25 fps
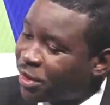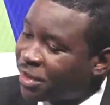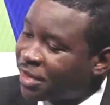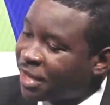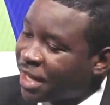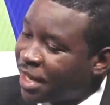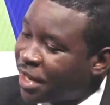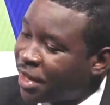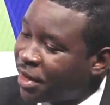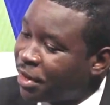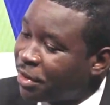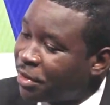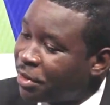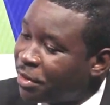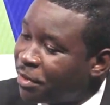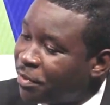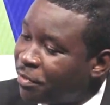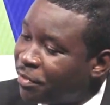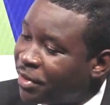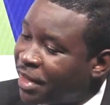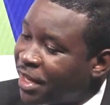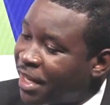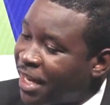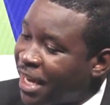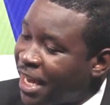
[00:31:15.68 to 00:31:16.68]
you're saying,
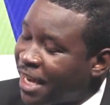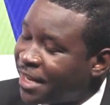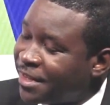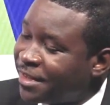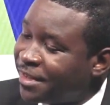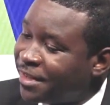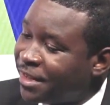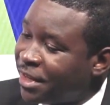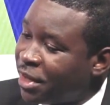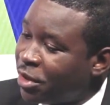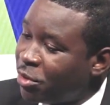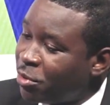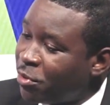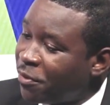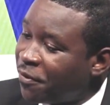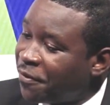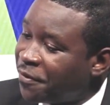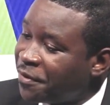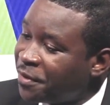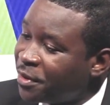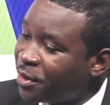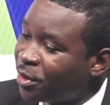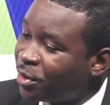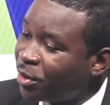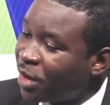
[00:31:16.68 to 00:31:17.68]
the N C A you
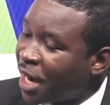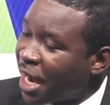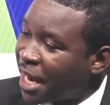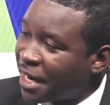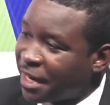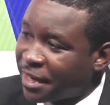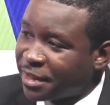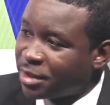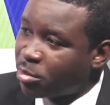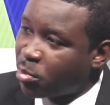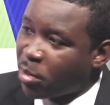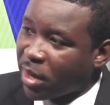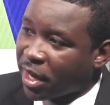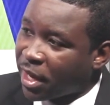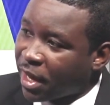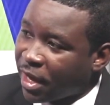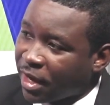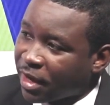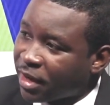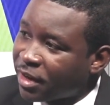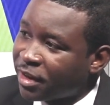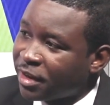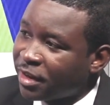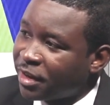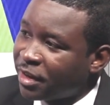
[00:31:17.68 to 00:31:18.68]
feel are
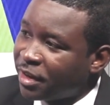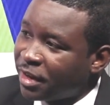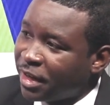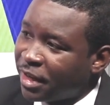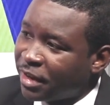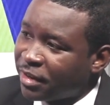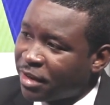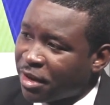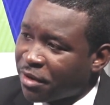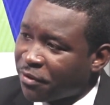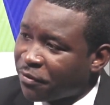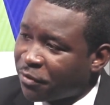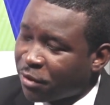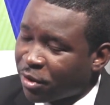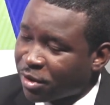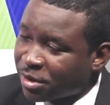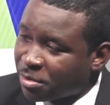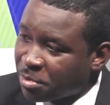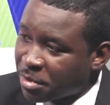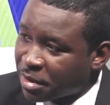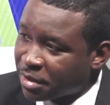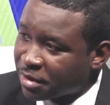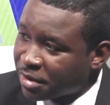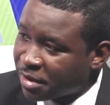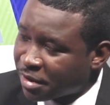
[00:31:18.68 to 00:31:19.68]
nitpicking absolutely, in the
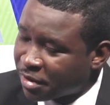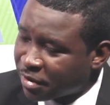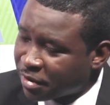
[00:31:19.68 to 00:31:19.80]
enforcement.